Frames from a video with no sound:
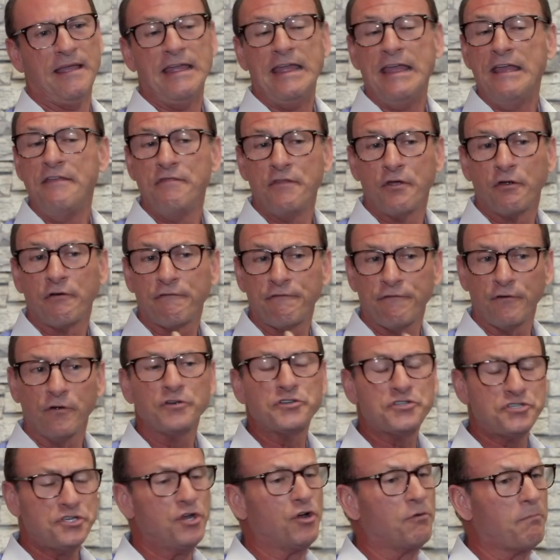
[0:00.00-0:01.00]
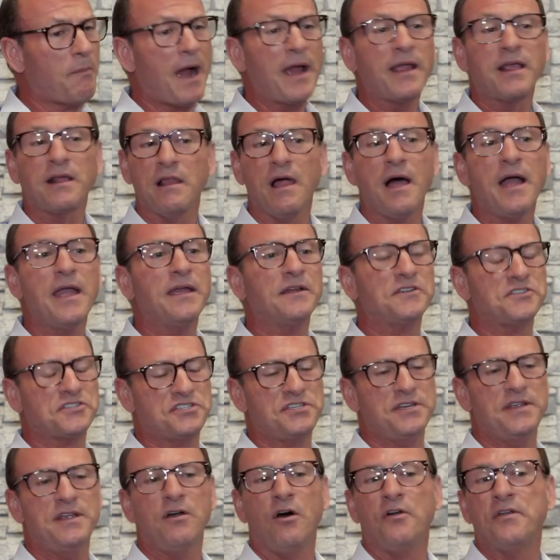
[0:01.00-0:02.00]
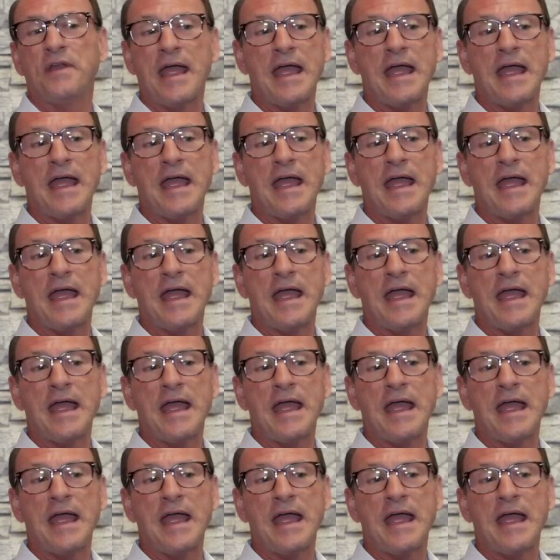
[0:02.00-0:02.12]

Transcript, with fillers: in their first year, my clients see on